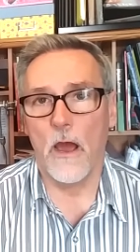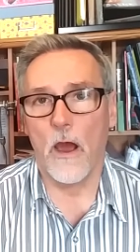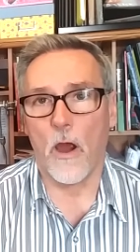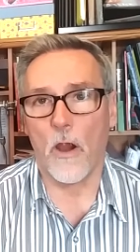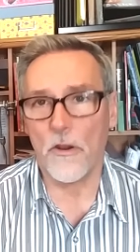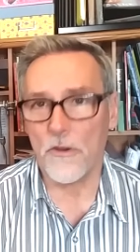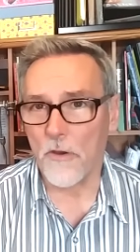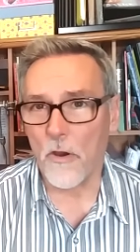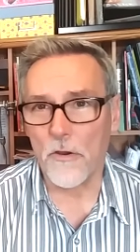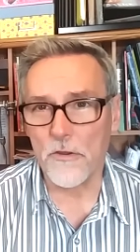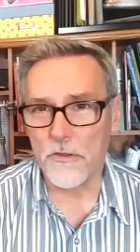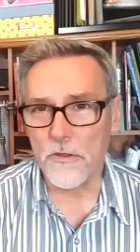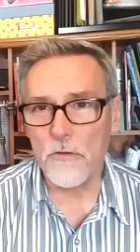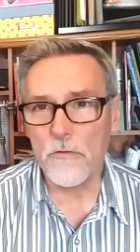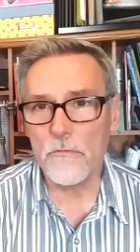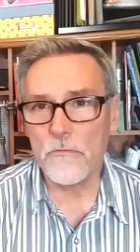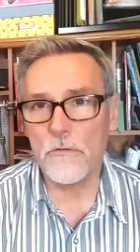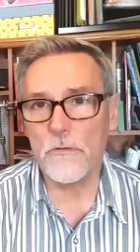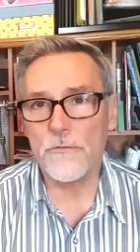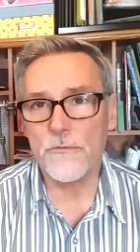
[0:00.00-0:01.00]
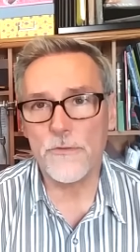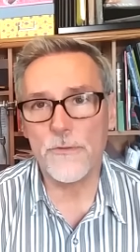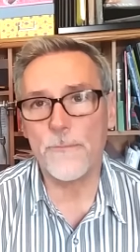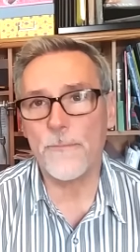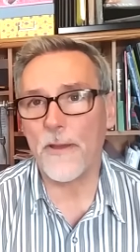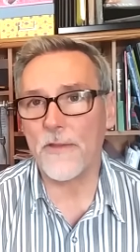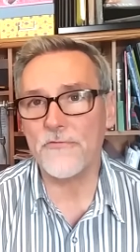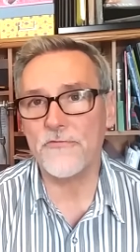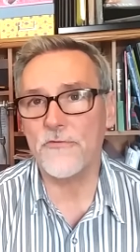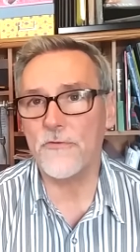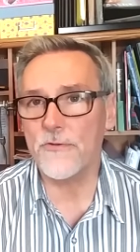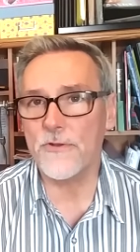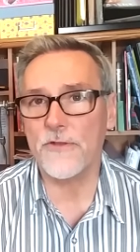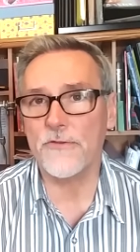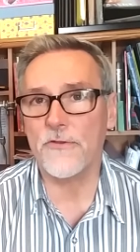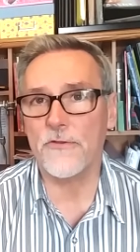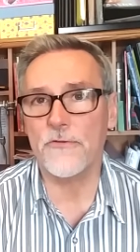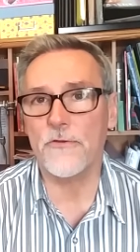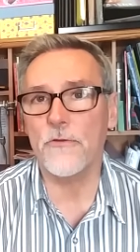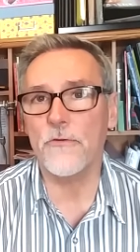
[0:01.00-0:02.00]
Are, are you the best
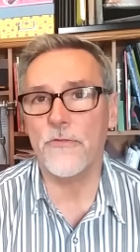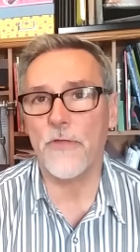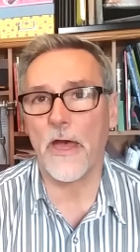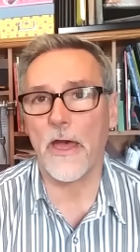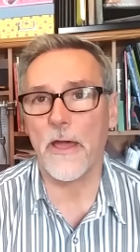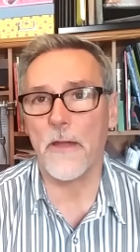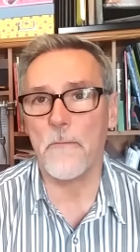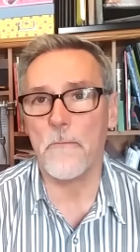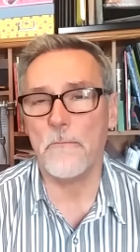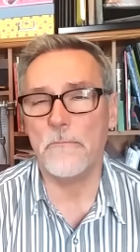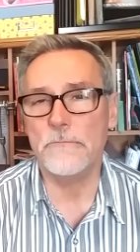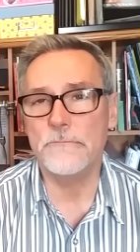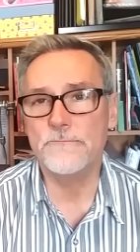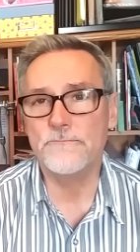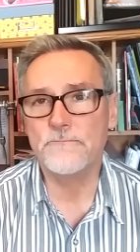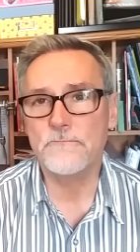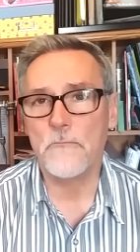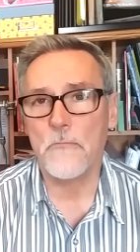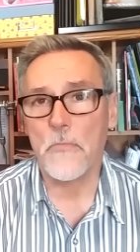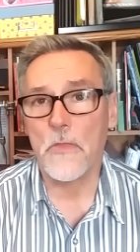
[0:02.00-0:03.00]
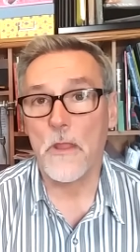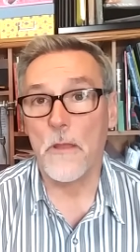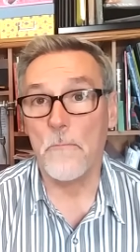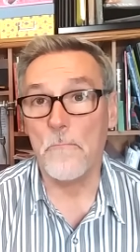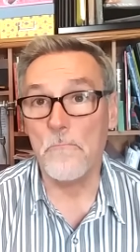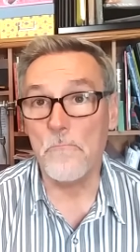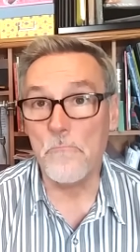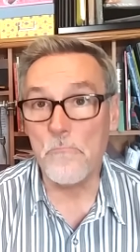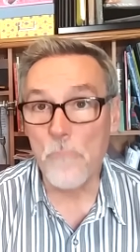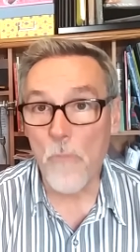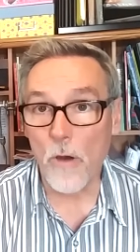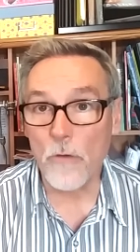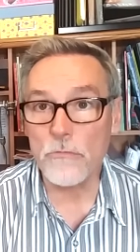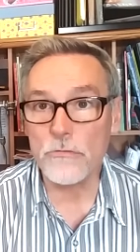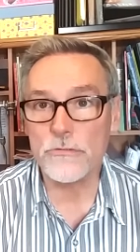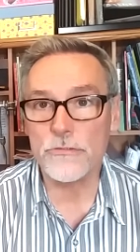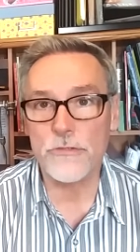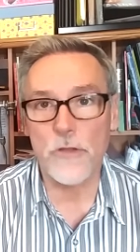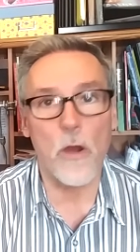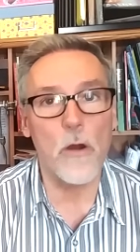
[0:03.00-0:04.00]
suited to do that?
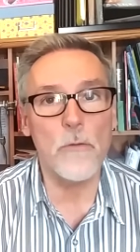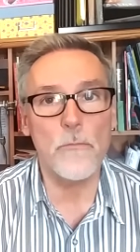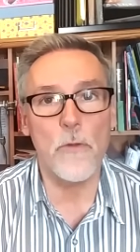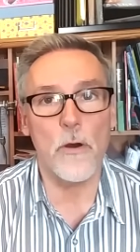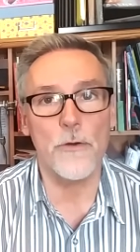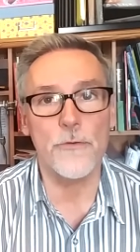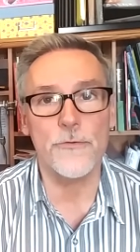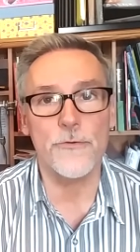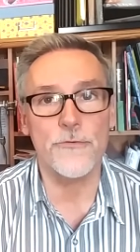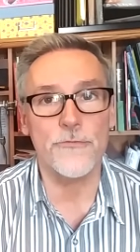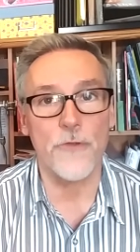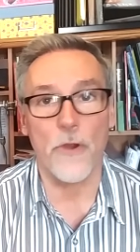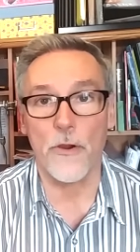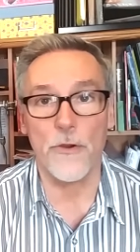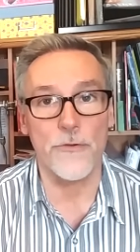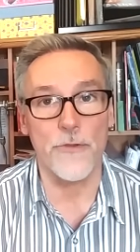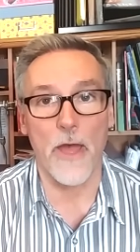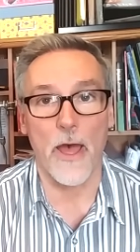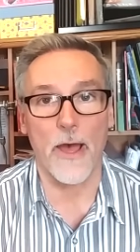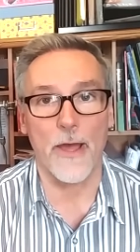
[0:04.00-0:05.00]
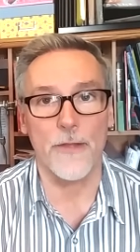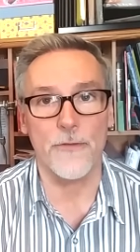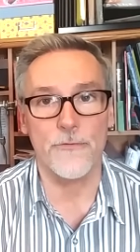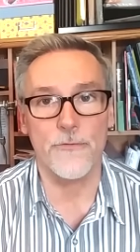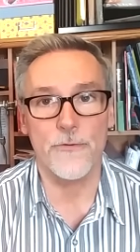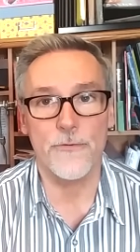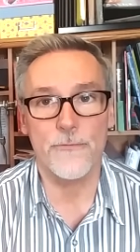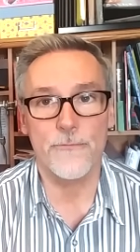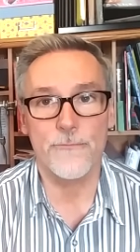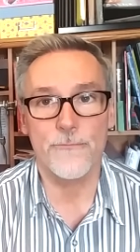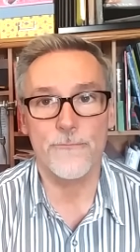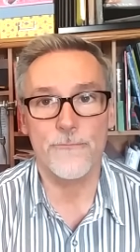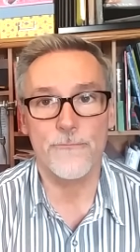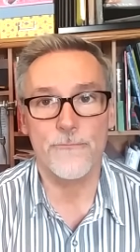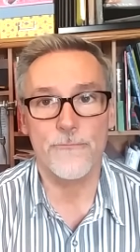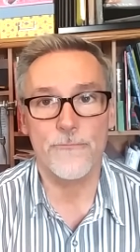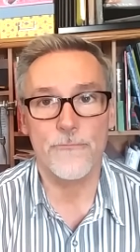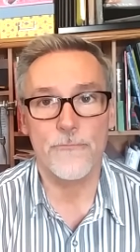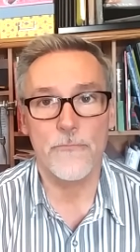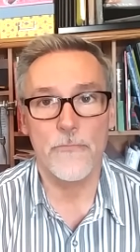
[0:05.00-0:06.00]
Most homeowners are not.
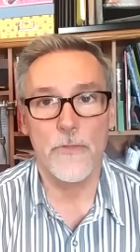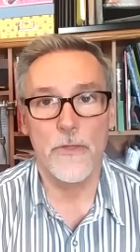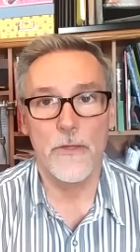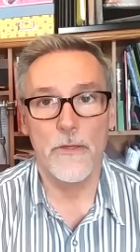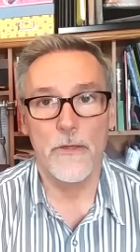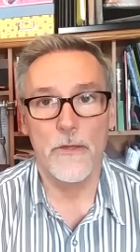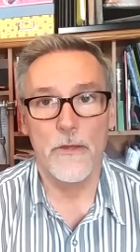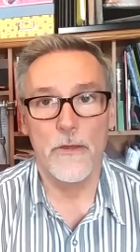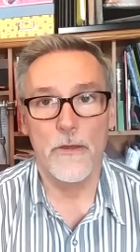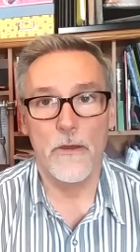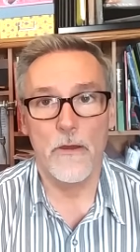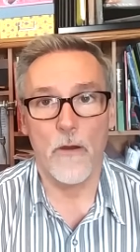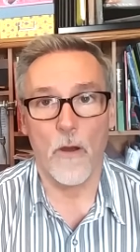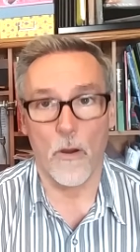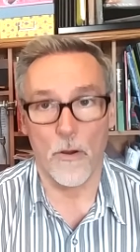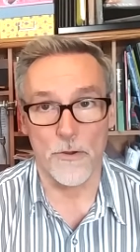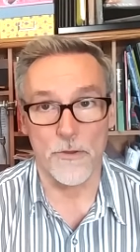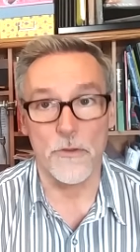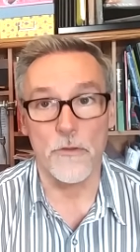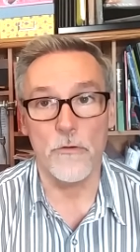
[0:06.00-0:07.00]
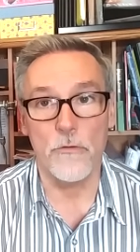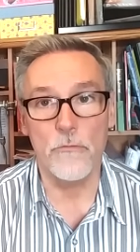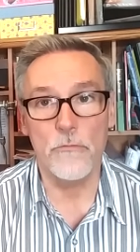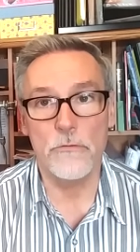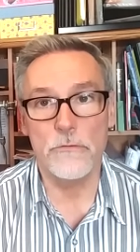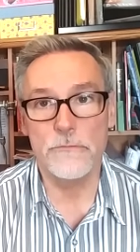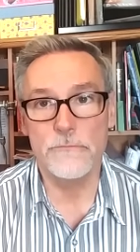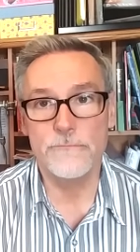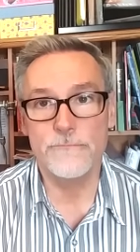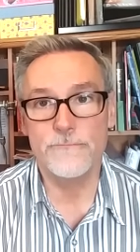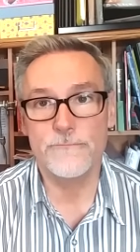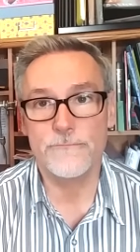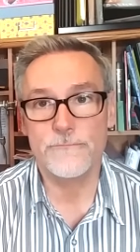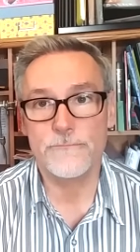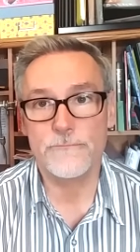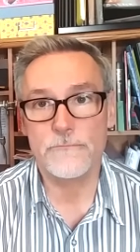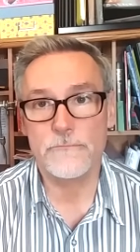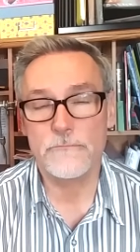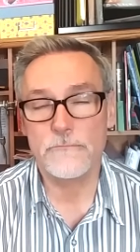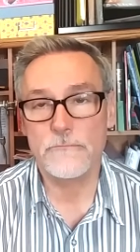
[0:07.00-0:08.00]
Are you?
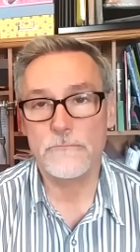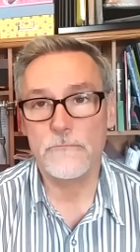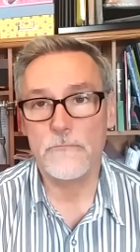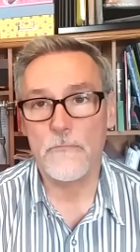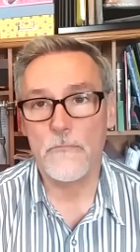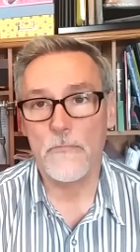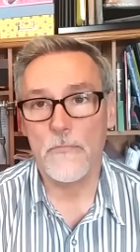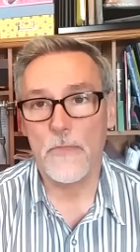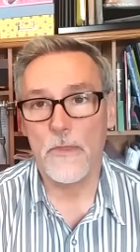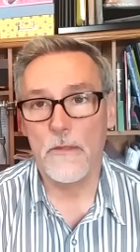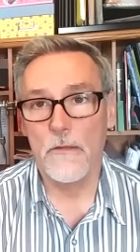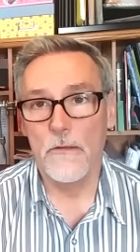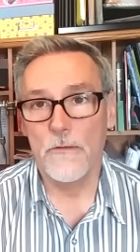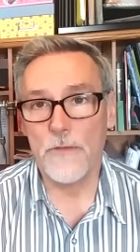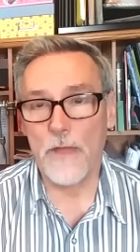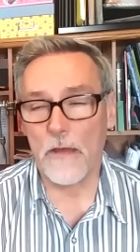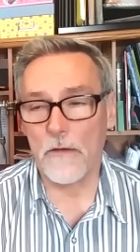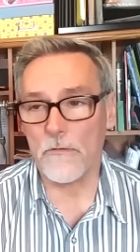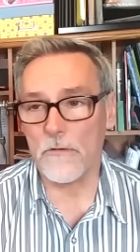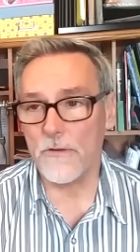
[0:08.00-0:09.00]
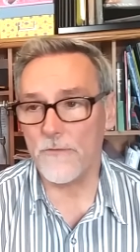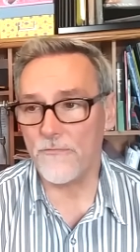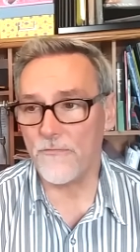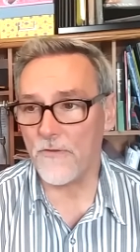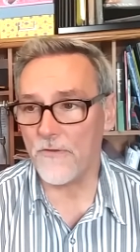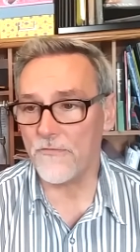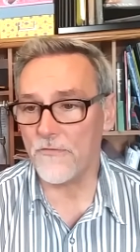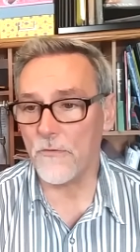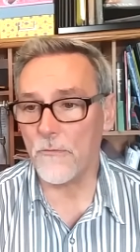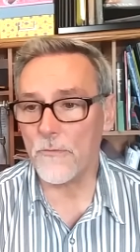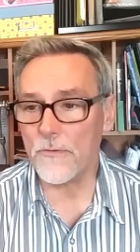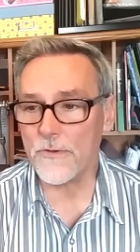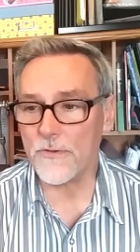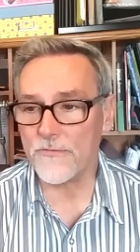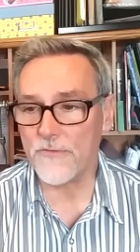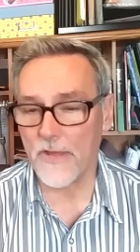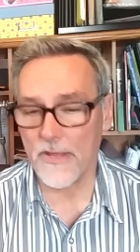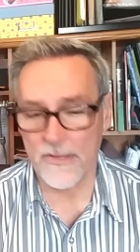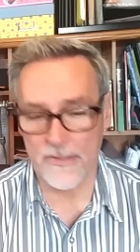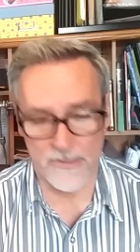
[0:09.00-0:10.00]
Now, if, if you want to
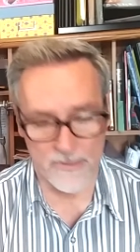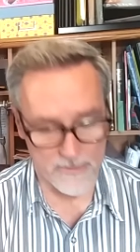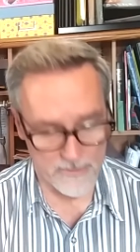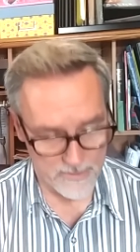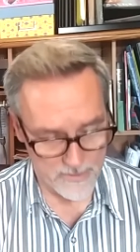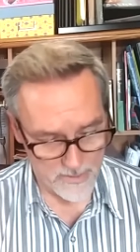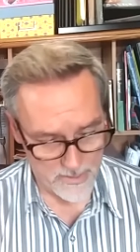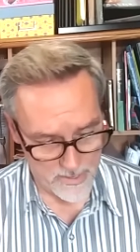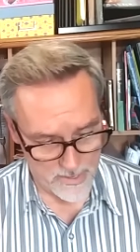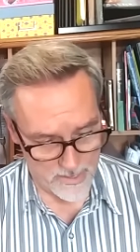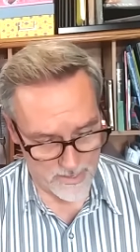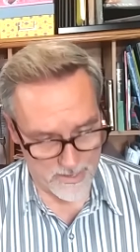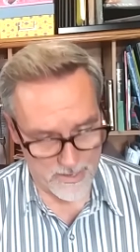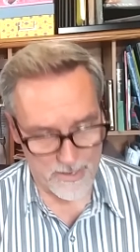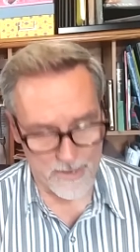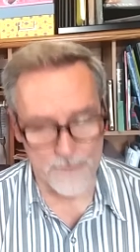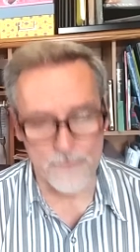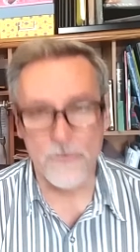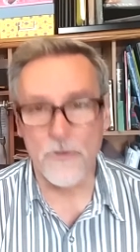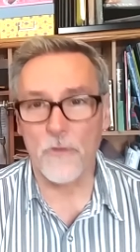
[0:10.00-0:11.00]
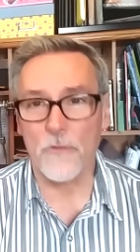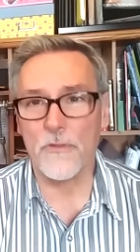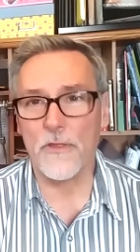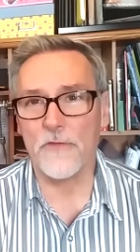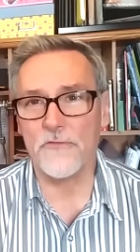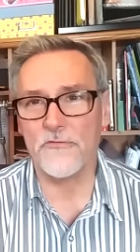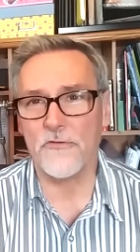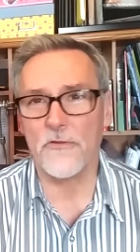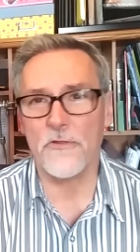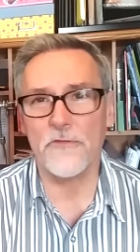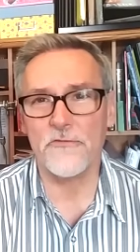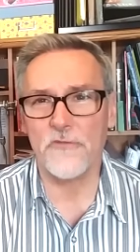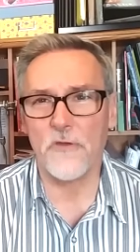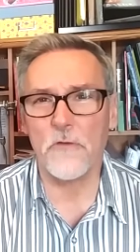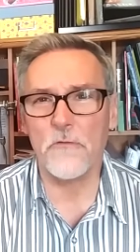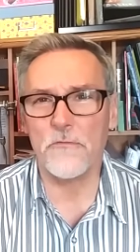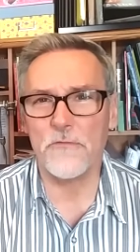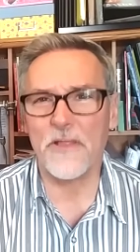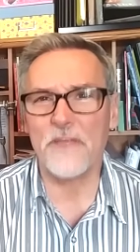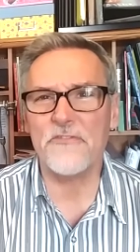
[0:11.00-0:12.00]
take uh, you know, so,
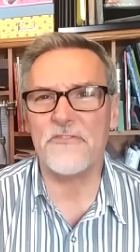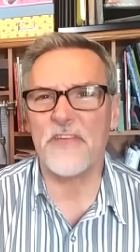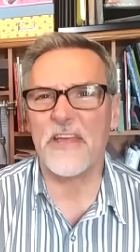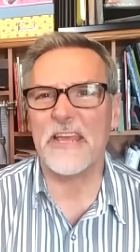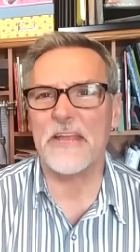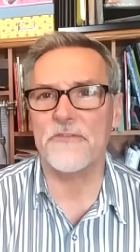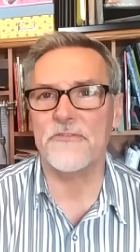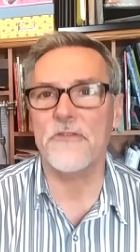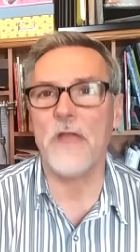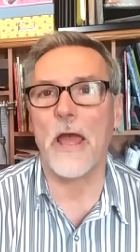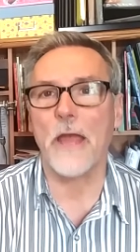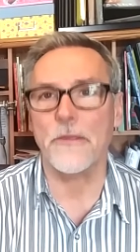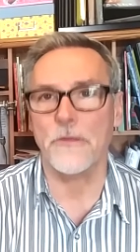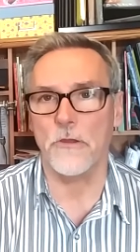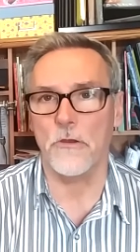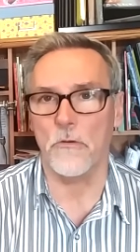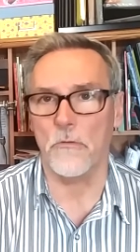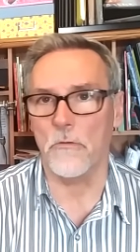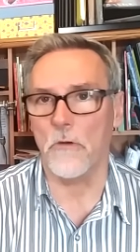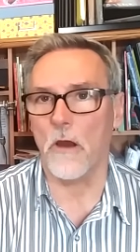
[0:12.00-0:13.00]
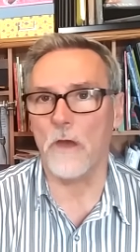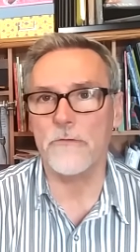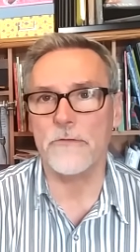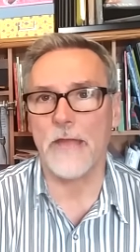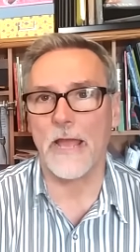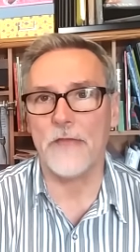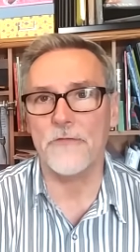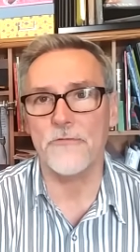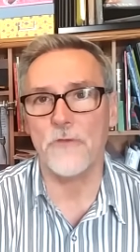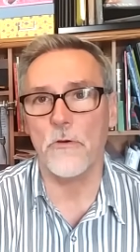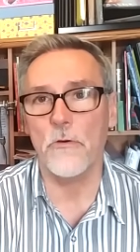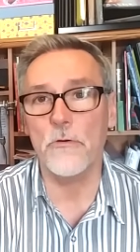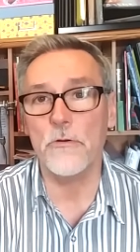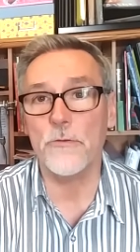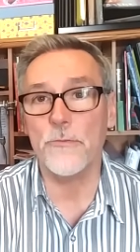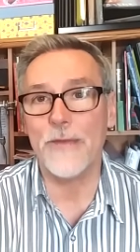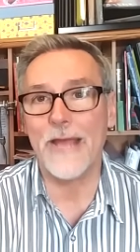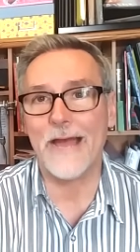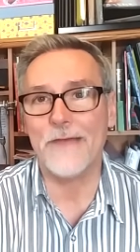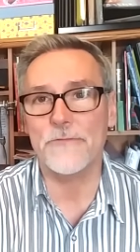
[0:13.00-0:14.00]
so let's say it's not you. Okay, so who
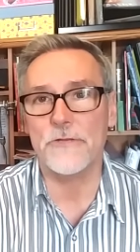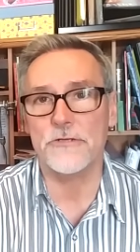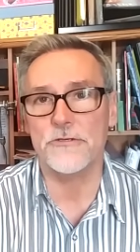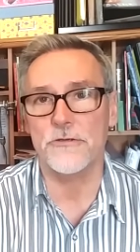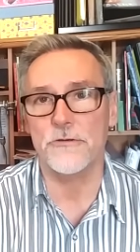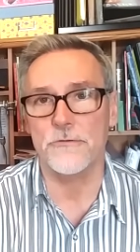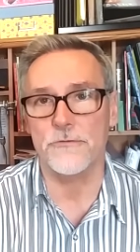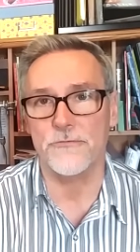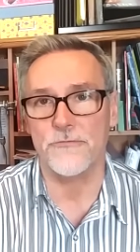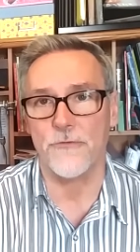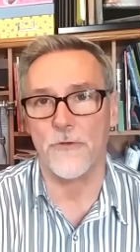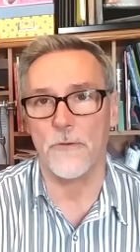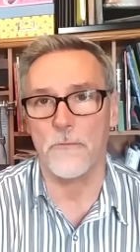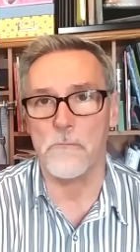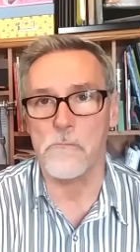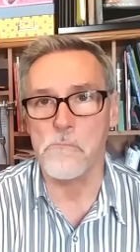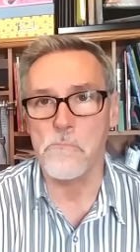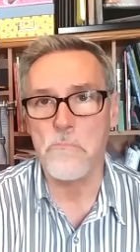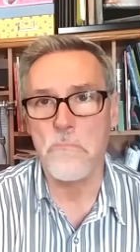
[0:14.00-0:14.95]
do we have to choose from?